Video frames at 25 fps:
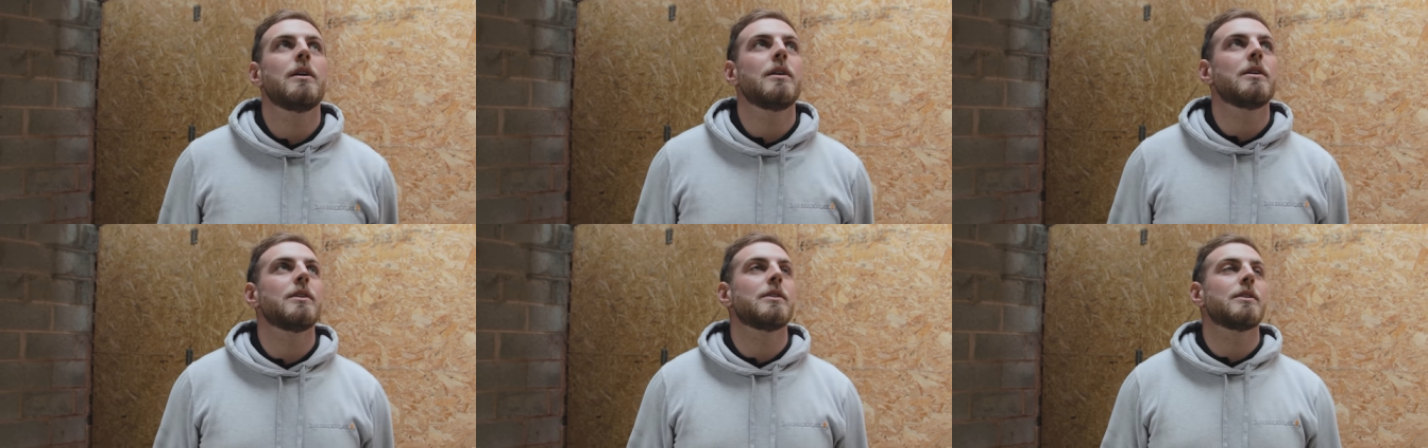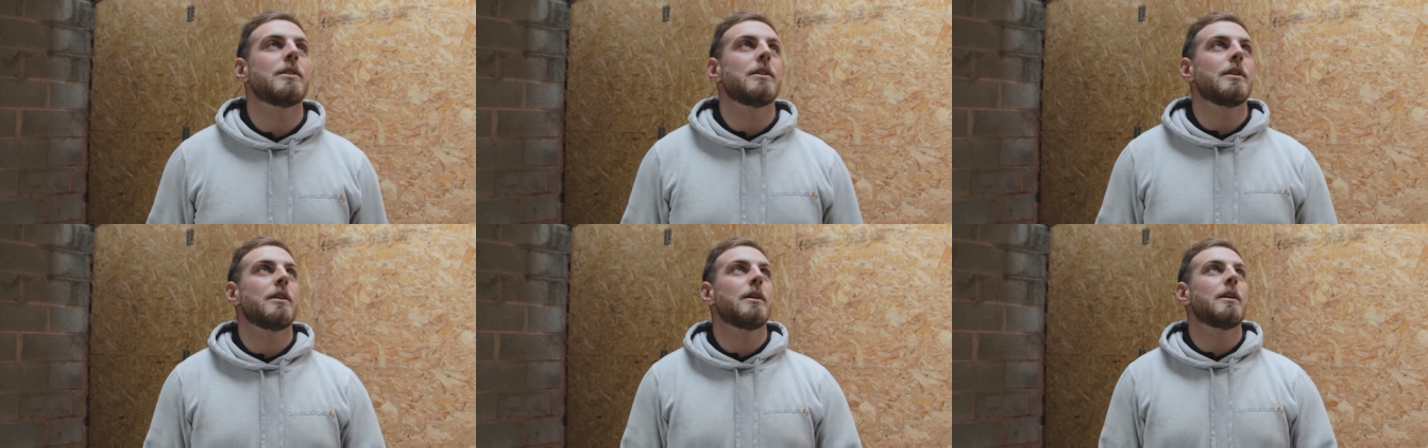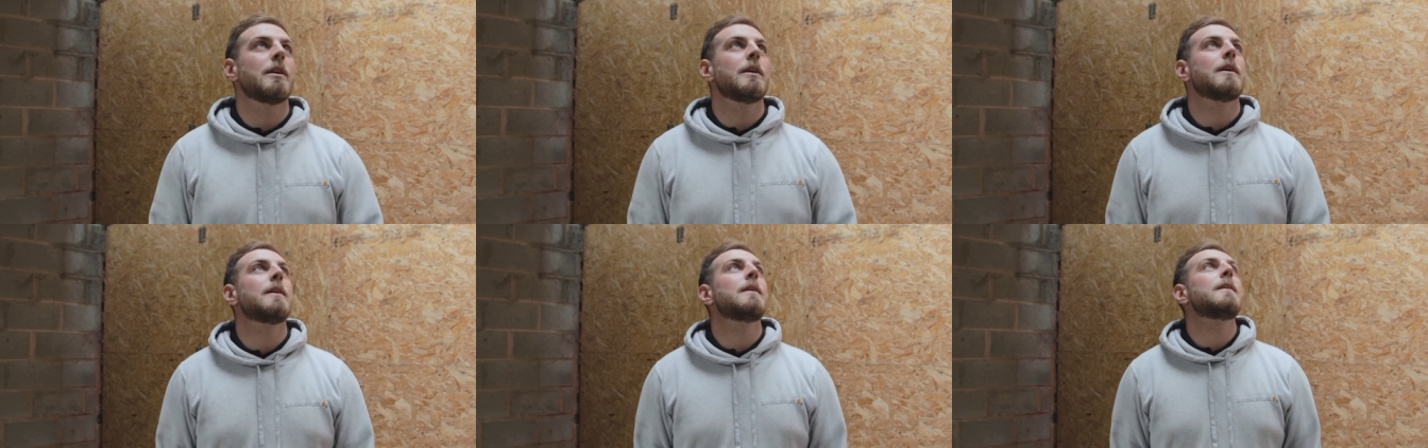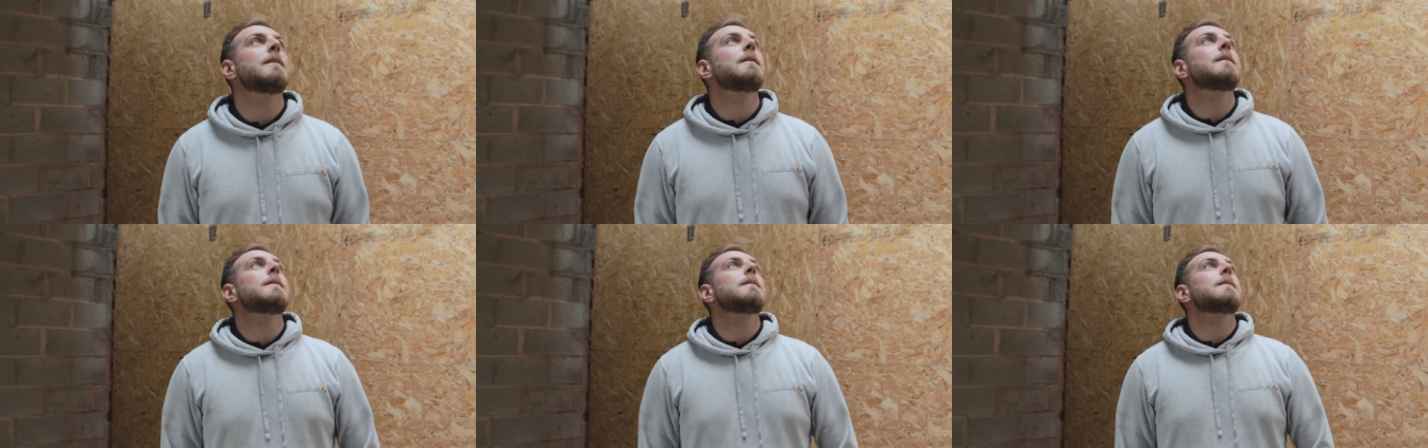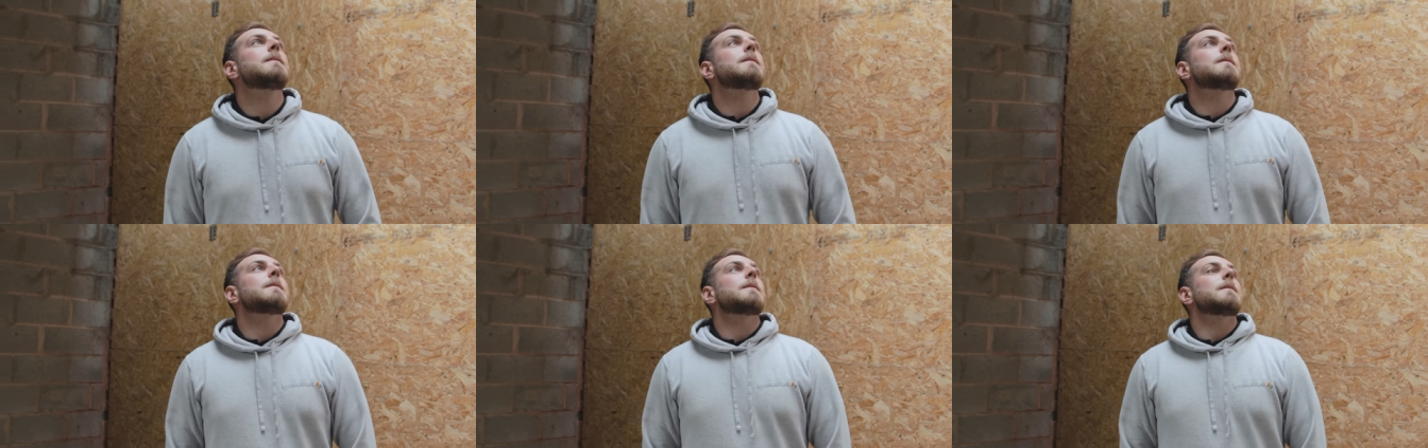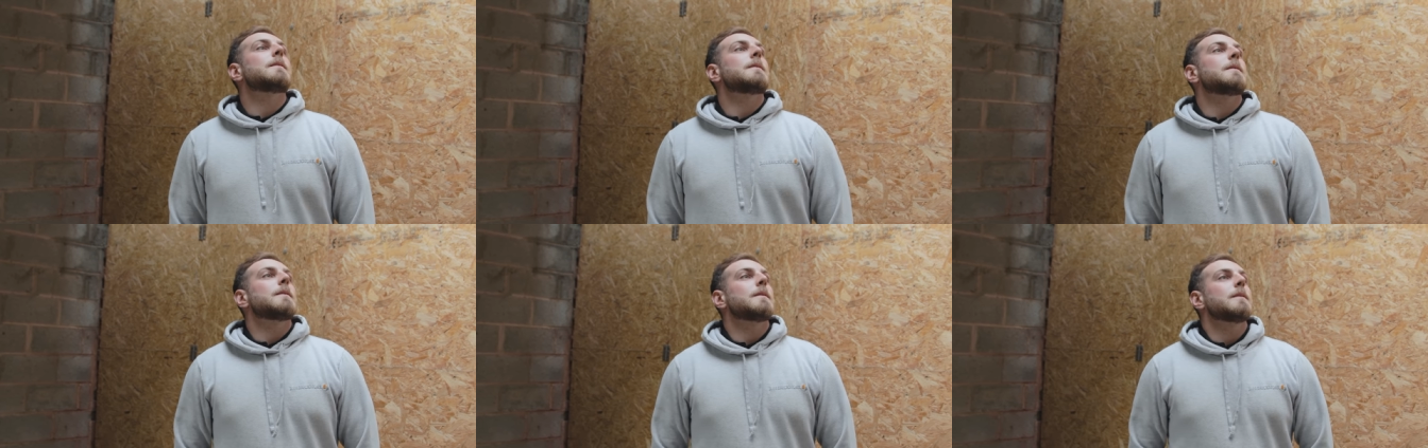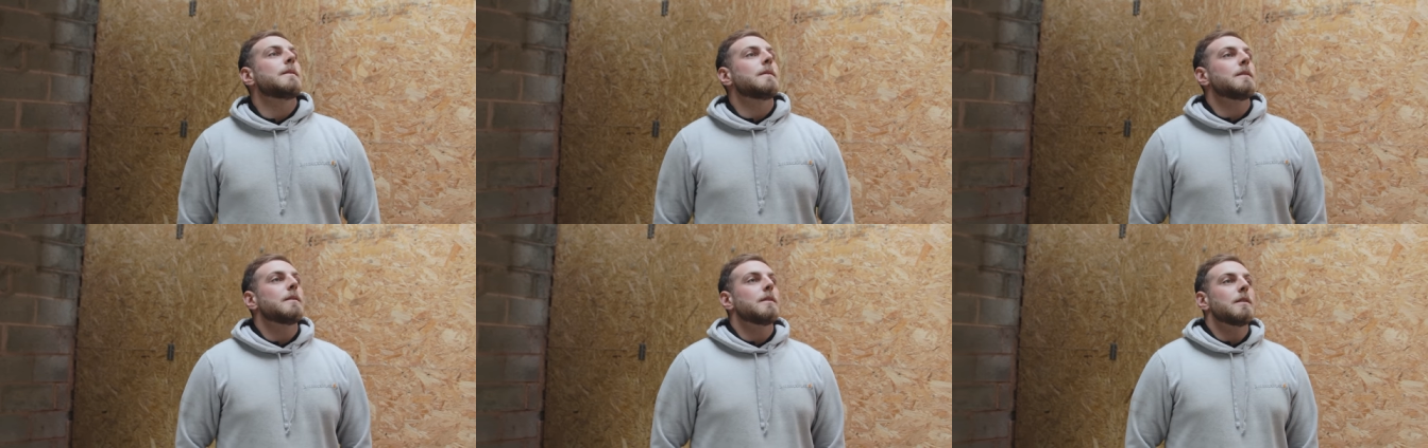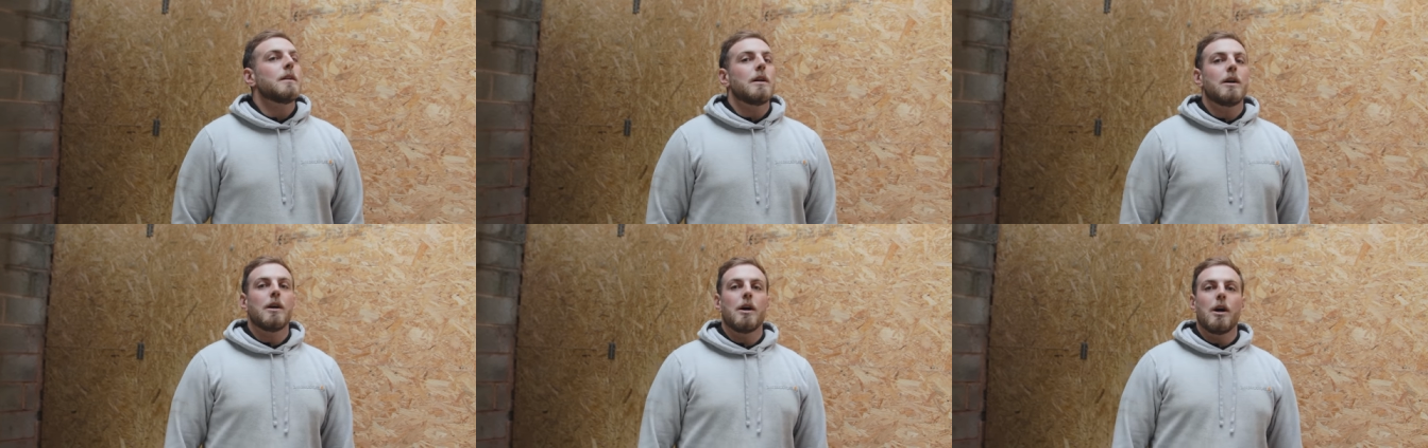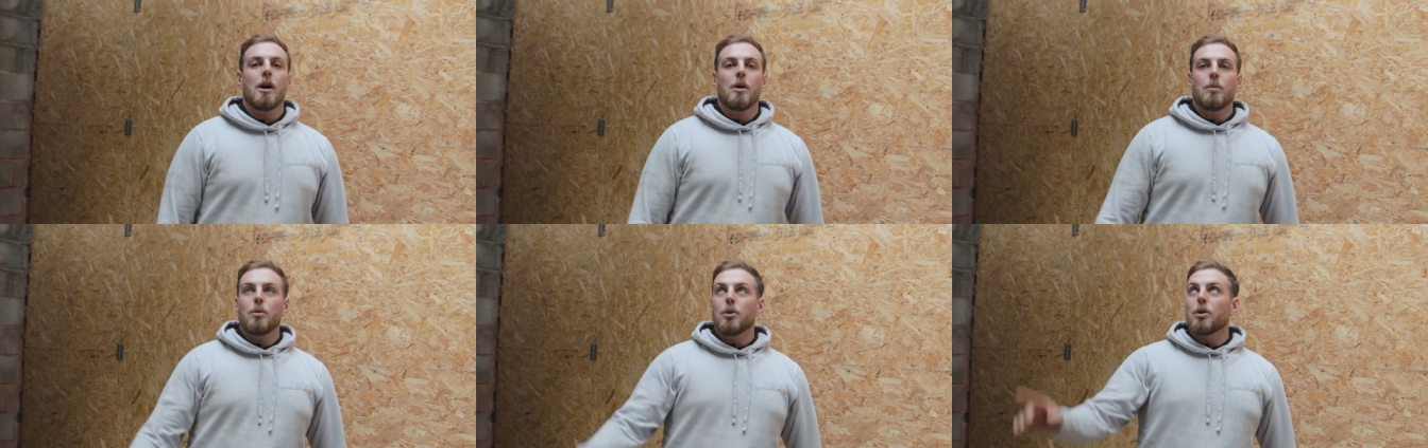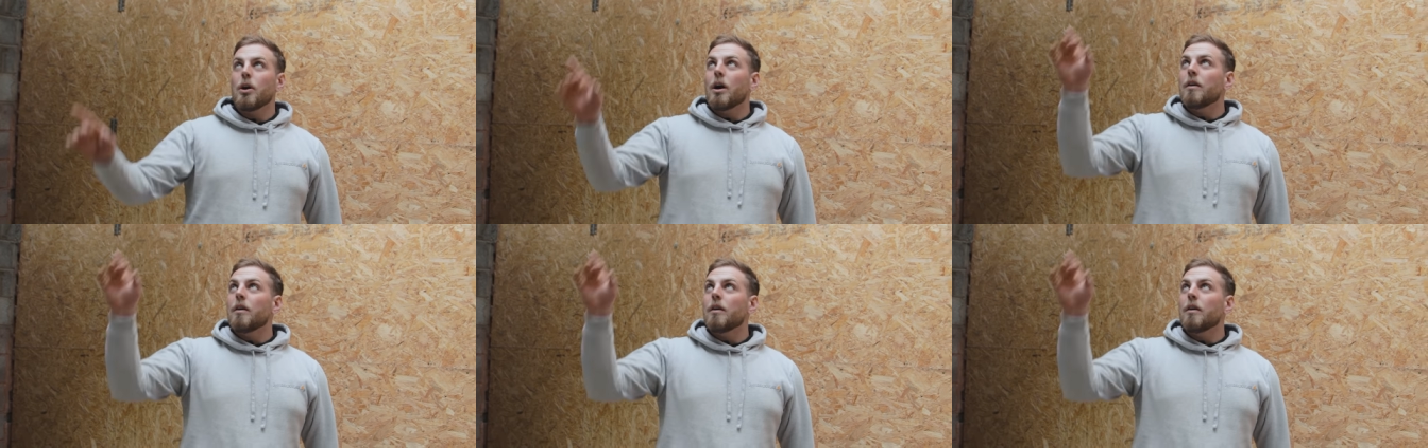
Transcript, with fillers: So we'll